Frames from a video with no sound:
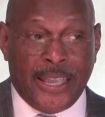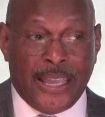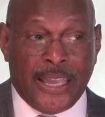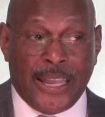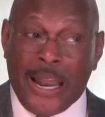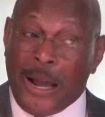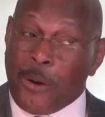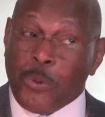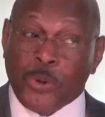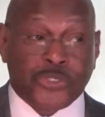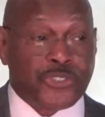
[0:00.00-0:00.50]

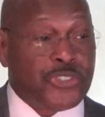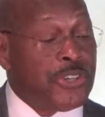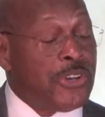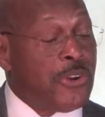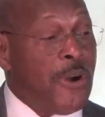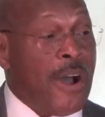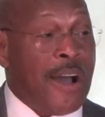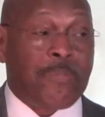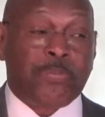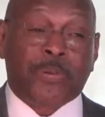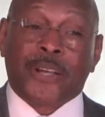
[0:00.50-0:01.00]
And I want you to
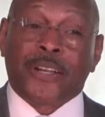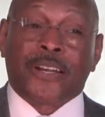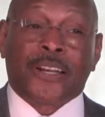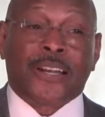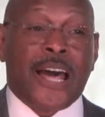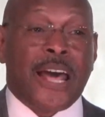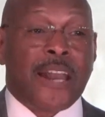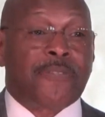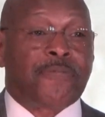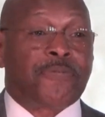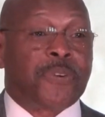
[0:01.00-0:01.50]
know I played a
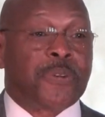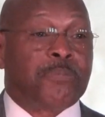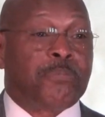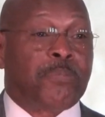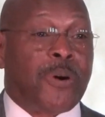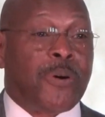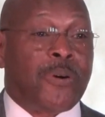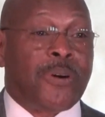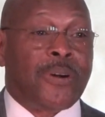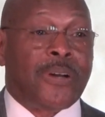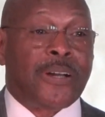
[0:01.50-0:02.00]
lot of
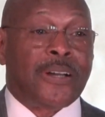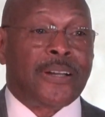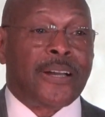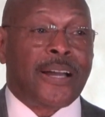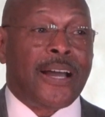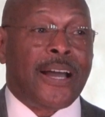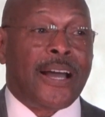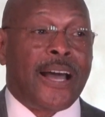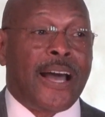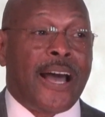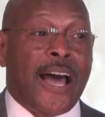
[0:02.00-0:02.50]
football.
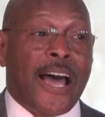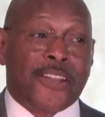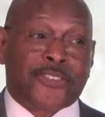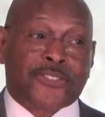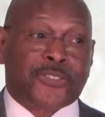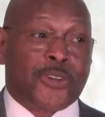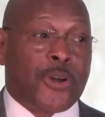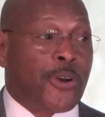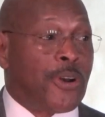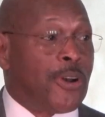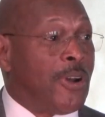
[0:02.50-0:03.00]
I
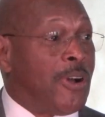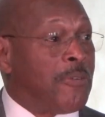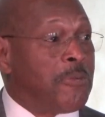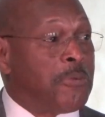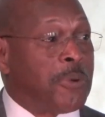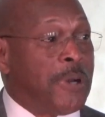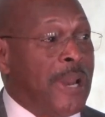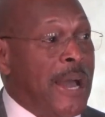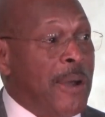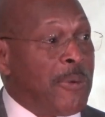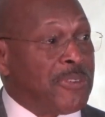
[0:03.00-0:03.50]
started off
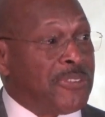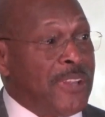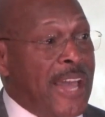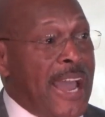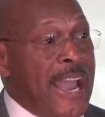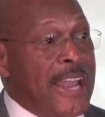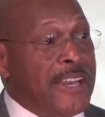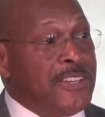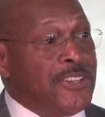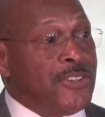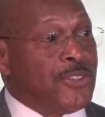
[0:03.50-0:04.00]
when I was
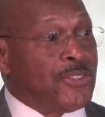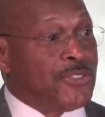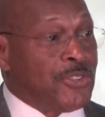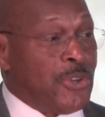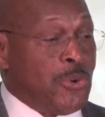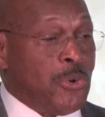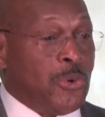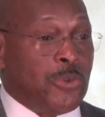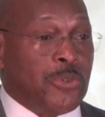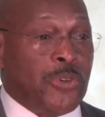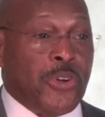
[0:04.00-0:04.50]
9 years
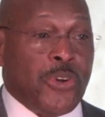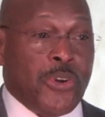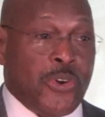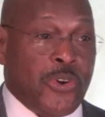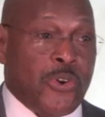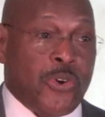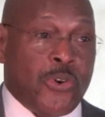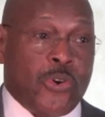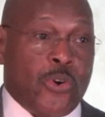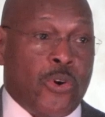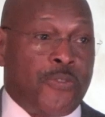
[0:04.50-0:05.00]
old
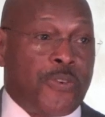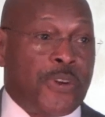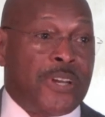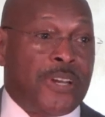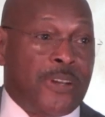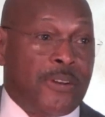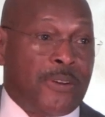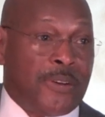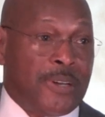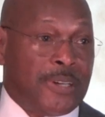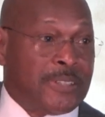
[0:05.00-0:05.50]
over
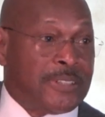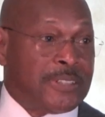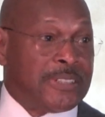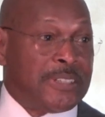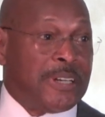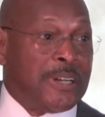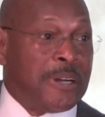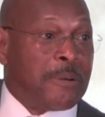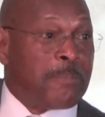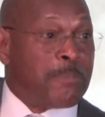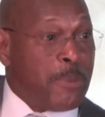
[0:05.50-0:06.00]
here
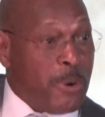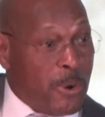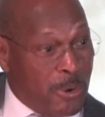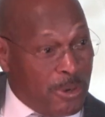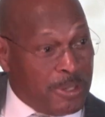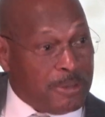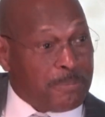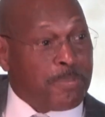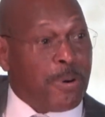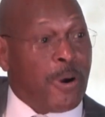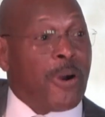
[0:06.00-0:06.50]
at
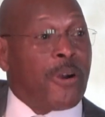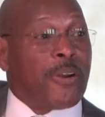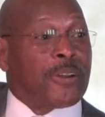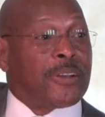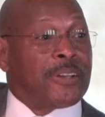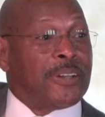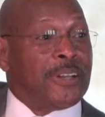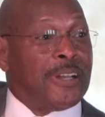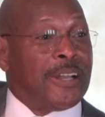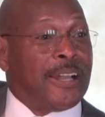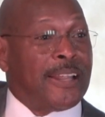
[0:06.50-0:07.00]
Maryland
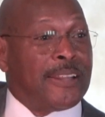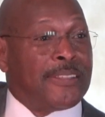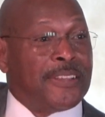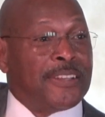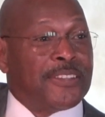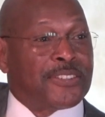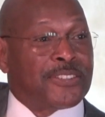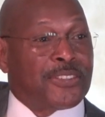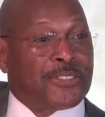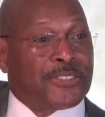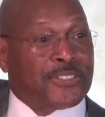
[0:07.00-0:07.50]
Park,
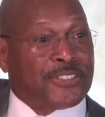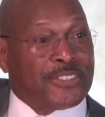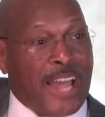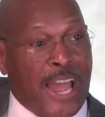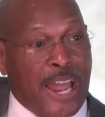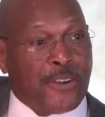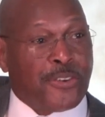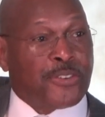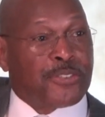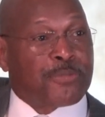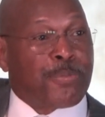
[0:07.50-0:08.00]

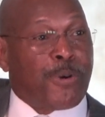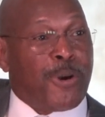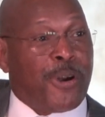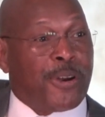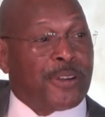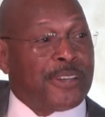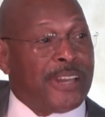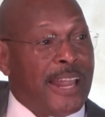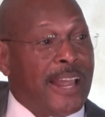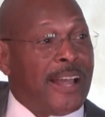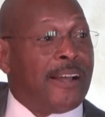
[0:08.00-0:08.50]
Saunders
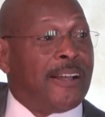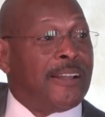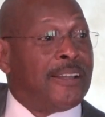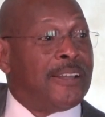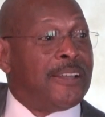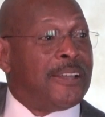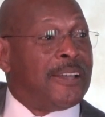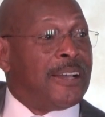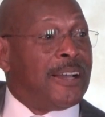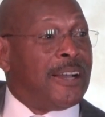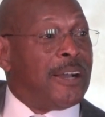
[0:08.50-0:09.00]
Park now,
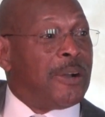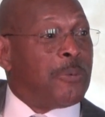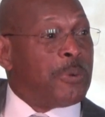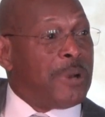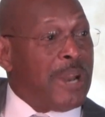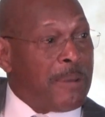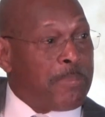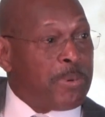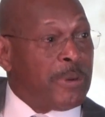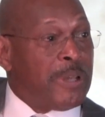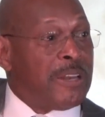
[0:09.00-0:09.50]

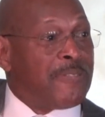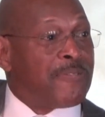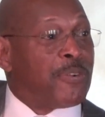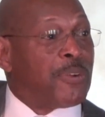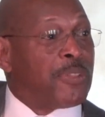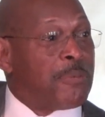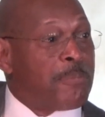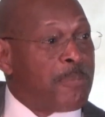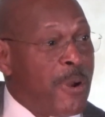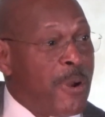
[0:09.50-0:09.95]
when I played for the